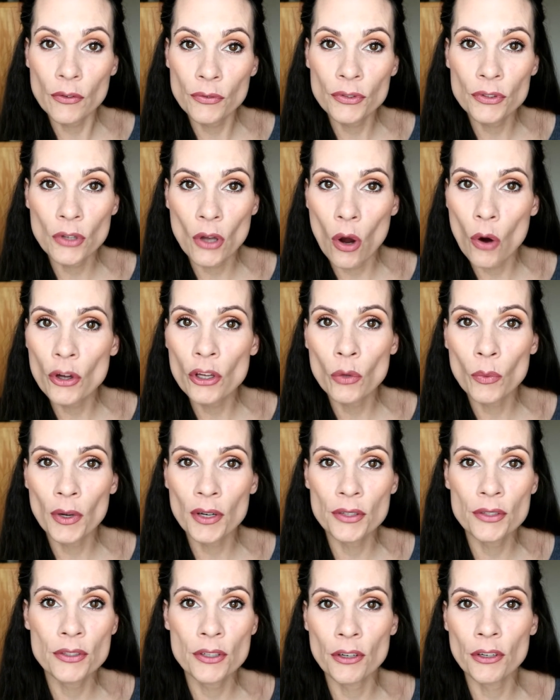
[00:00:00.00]
If so, you
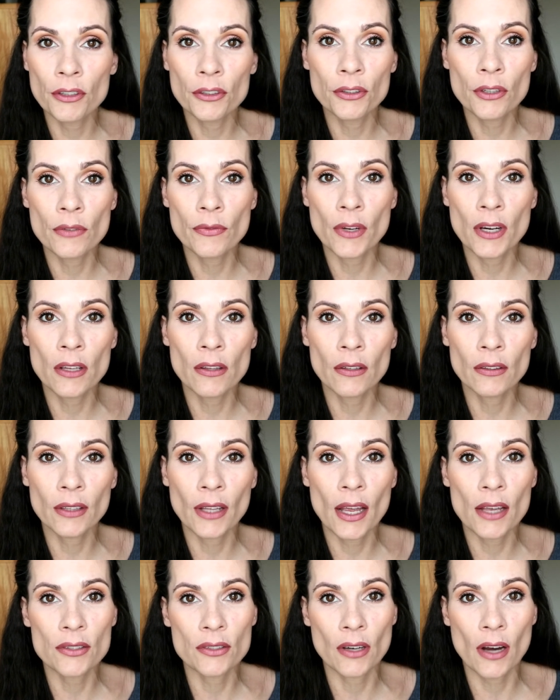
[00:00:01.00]
want to steer clear of anything
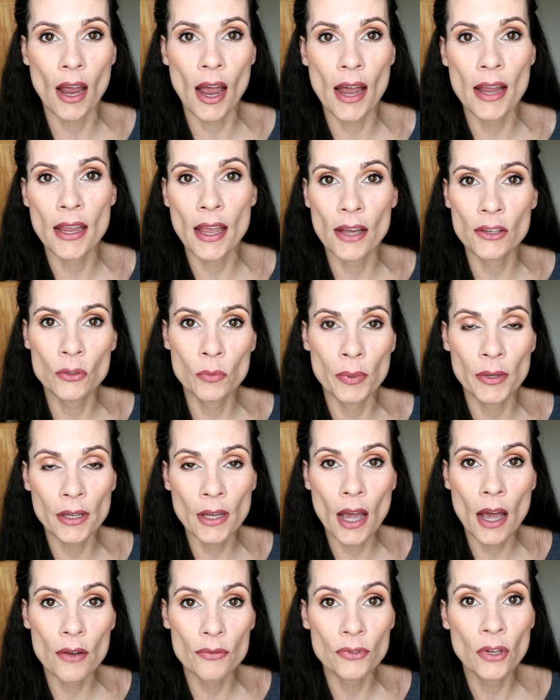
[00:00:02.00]
that has a high
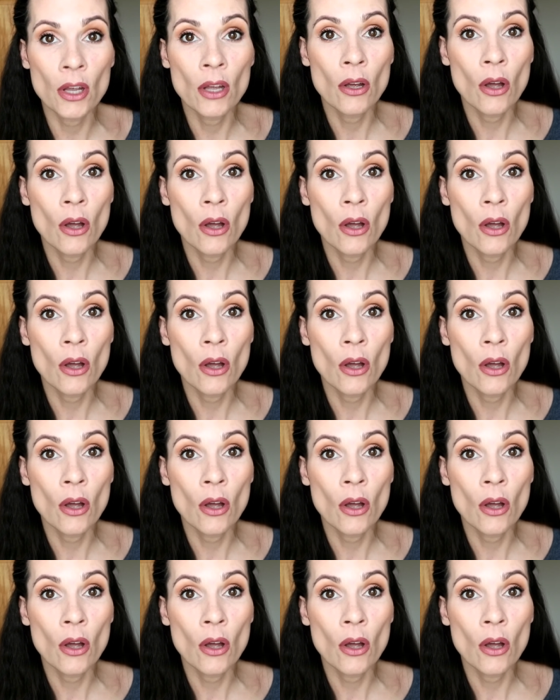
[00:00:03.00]
SPF.